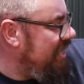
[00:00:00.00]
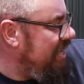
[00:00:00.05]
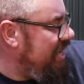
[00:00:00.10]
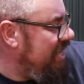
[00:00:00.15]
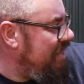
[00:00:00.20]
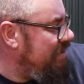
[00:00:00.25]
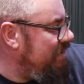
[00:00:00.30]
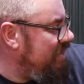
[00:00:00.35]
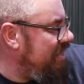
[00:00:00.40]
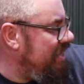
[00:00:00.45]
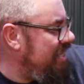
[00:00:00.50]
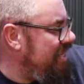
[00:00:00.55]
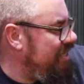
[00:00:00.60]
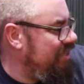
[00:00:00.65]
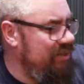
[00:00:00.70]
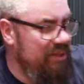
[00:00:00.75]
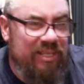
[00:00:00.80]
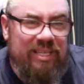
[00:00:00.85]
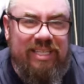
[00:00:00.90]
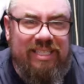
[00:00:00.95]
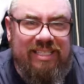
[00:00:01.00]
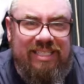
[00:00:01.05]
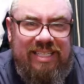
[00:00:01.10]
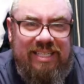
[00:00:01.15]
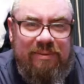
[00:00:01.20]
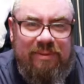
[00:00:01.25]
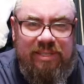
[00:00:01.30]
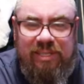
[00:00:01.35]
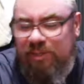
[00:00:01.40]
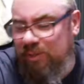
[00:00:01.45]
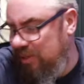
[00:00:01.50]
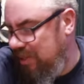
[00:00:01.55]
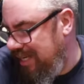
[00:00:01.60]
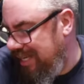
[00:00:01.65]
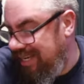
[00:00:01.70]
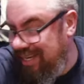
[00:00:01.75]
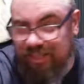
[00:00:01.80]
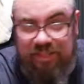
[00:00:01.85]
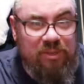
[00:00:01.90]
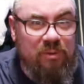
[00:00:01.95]
Get them in there so you can see what they look
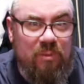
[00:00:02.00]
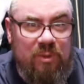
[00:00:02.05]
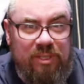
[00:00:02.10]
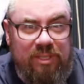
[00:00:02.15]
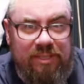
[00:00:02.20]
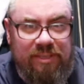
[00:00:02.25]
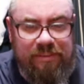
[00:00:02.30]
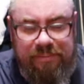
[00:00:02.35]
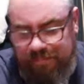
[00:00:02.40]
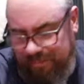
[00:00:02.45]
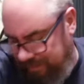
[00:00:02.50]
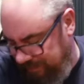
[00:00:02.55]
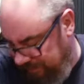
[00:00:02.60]
like underwater.